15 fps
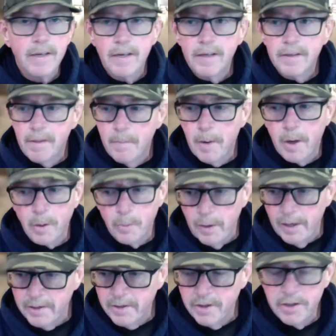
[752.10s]
Glenbard
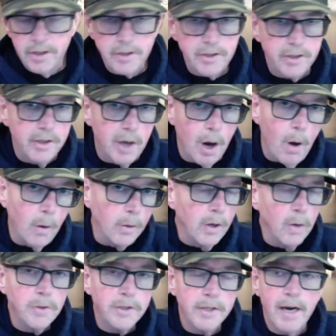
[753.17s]
West, just go.
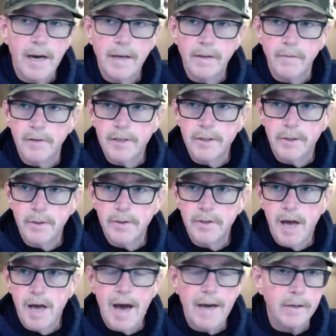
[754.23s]
Go sit on the visitor
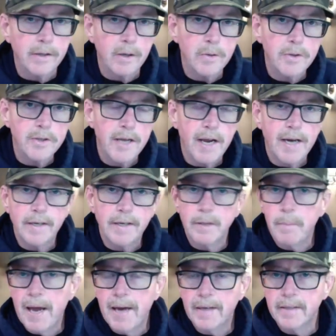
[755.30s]
side or go stand in the
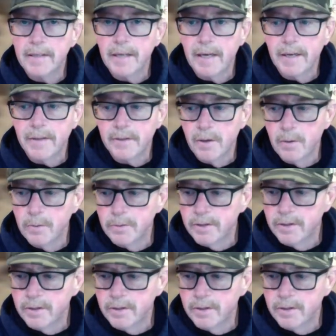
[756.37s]
back of the end zone.